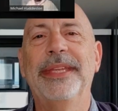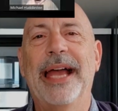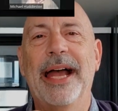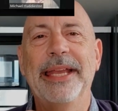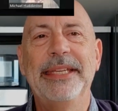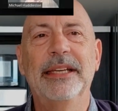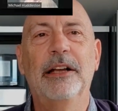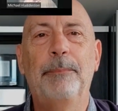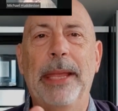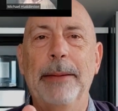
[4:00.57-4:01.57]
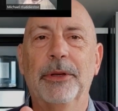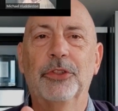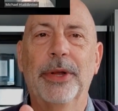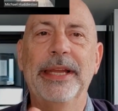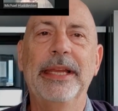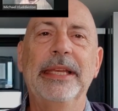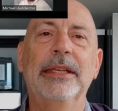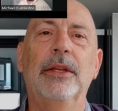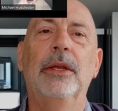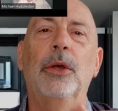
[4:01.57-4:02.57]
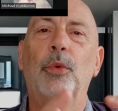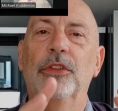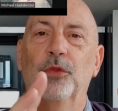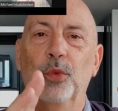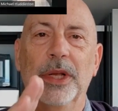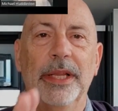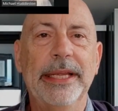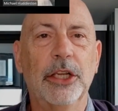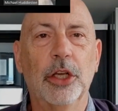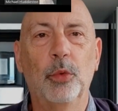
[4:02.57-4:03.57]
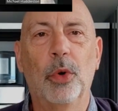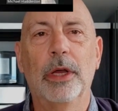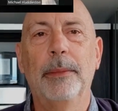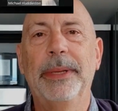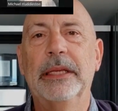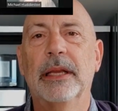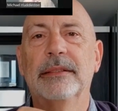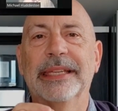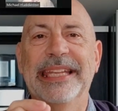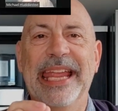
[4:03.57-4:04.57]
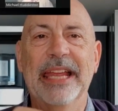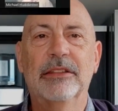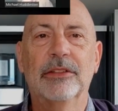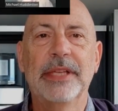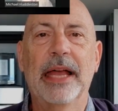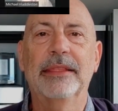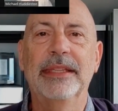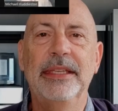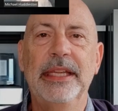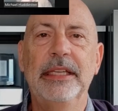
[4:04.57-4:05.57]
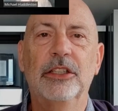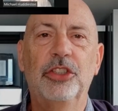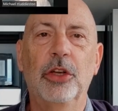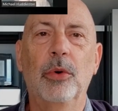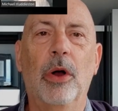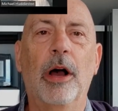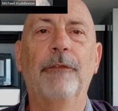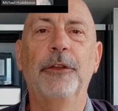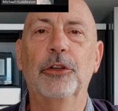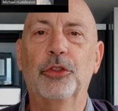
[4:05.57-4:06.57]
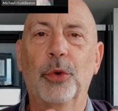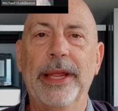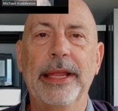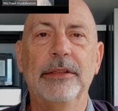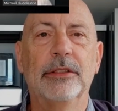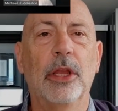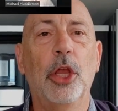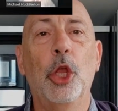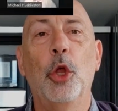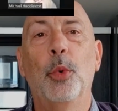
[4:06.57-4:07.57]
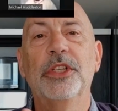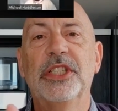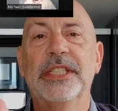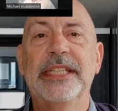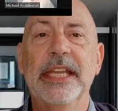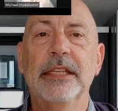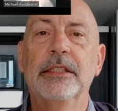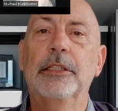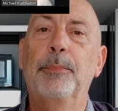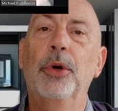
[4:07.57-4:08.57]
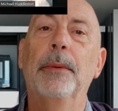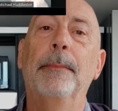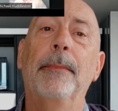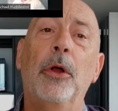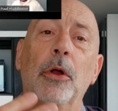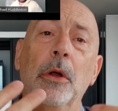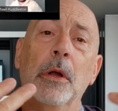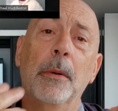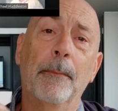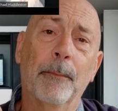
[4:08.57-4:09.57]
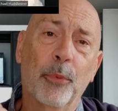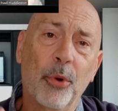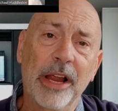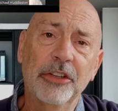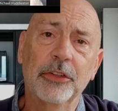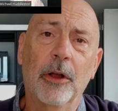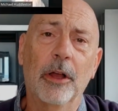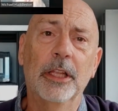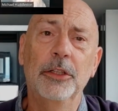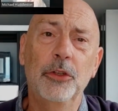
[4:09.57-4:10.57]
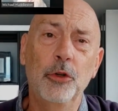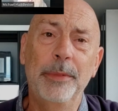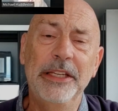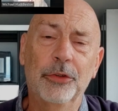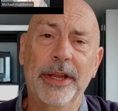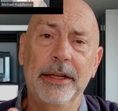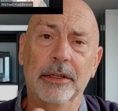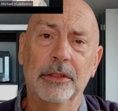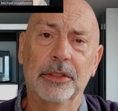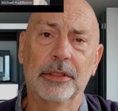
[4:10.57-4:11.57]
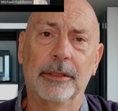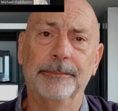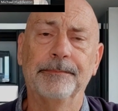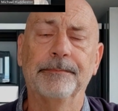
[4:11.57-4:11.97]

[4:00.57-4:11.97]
The idea of paper trading was really a good one because it cancels out the need to show off your trades, which tends to put pressure on the newbie traders.